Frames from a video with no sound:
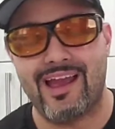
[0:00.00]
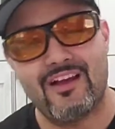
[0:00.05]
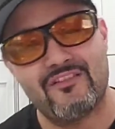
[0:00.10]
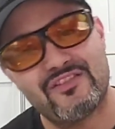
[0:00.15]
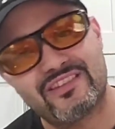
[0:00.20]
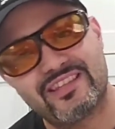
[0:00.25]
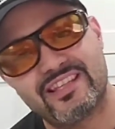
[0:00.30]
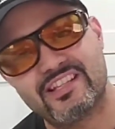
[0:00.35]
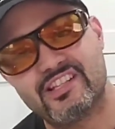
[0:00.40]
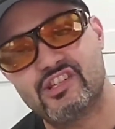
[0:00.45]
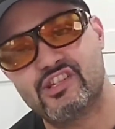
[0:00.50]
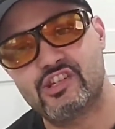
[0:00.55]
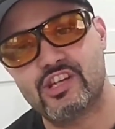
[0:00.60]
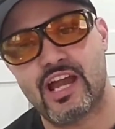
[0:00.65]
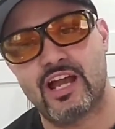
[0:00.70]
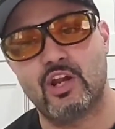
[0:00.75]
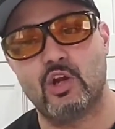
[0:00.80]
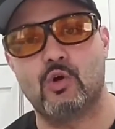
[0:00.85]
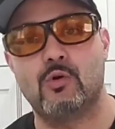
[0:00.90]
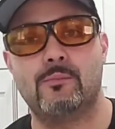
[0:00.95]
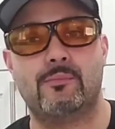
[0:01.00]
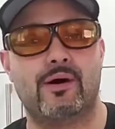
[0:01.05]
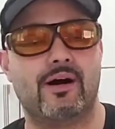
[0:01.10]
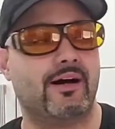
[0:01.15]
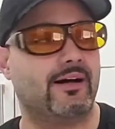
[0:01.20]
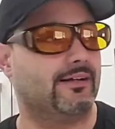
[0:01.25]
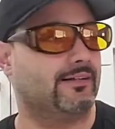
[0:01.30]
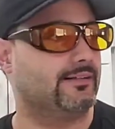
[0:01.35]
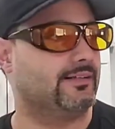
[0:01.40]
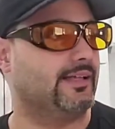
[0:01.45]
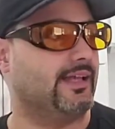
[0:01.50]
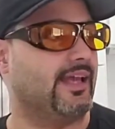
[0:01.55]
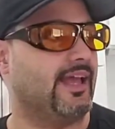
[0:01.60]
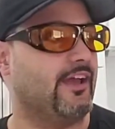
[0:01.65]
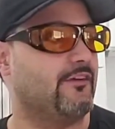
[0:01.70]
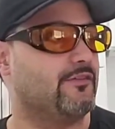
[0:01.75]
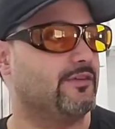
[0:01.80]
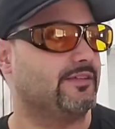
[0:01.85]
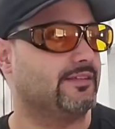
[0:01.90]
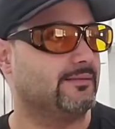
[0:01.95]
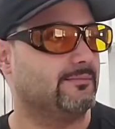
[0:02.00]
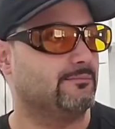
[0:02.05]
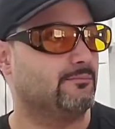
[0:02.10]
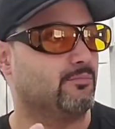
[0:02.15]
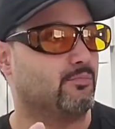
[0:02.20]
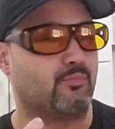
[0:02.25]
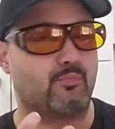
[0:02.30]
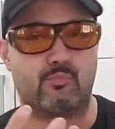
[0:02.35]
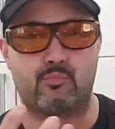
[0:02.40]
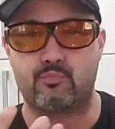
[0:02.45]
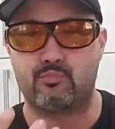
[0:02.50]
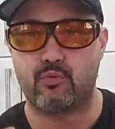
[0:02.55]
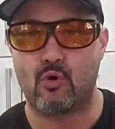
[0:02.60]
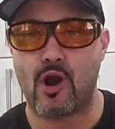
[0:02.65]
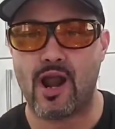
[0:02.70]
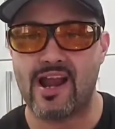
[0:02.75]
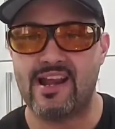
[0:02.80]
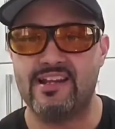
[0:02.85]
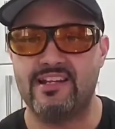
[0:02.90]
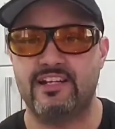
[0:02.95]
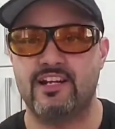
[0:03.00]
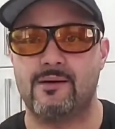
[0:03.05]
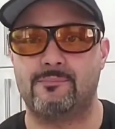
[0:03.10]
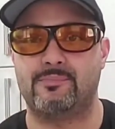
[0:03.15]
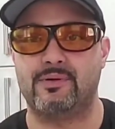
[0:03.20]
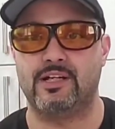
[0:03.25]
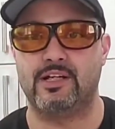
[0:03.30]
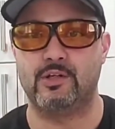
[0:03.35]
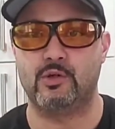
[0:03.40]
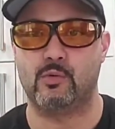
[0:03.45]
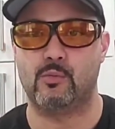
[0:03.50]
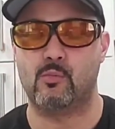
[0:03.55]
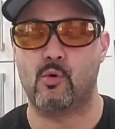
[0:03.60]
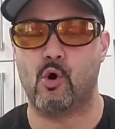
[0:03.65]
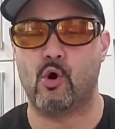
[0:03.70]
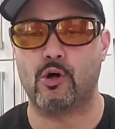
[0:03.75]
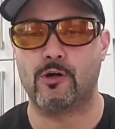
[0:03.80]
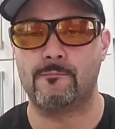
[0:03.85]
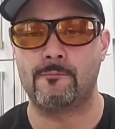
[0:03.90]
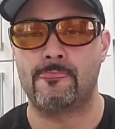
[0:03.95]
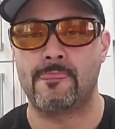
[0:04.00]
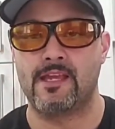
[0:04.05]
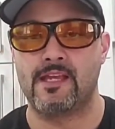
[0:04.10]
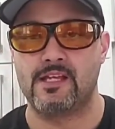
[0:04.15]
Everything is yellow, but everything brighten up a little more.